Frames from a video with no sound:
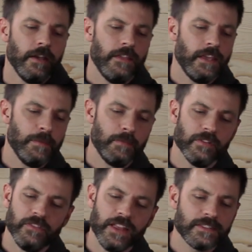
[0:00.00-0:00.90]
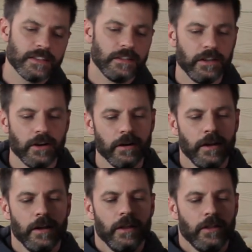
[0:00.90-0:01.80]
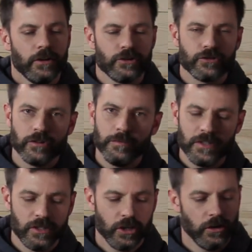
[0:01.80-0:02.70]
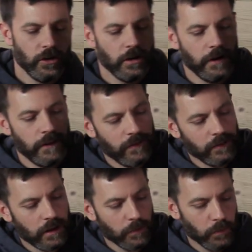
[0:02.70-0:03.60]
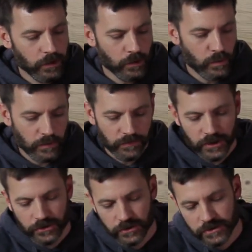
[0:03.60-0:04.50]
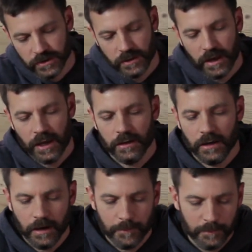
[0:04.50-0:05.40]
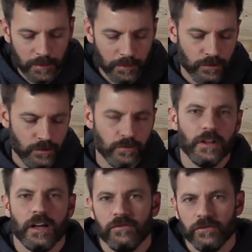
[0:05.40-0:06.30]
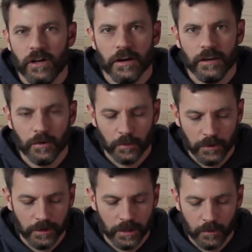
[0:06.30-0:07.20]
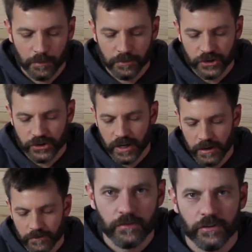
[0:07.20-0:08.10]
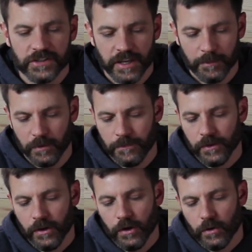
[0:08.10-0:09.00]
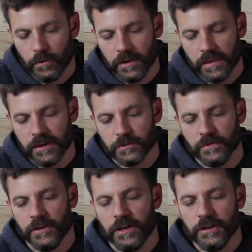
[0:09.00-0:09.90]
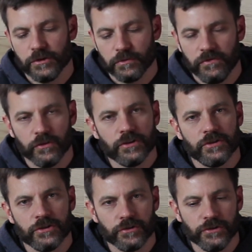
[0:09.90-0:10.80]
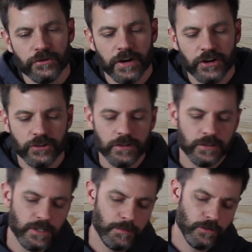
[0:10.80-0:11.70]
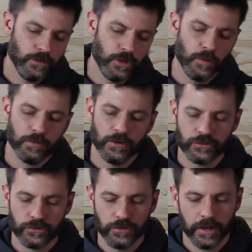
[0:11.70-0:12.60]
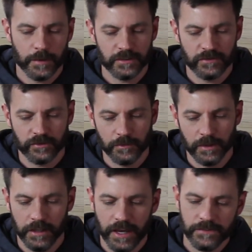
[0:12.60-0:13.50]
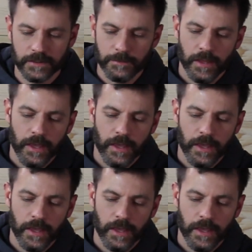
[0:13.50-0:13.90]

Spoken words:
They keep your vents clear, they're extremely secure, and they have a lot of really cool features that people who do a lot of vlogging are really going to appreciate. For example, one of the things we've done is reverse the screw direction. The typical GoPro screw comes in from the left.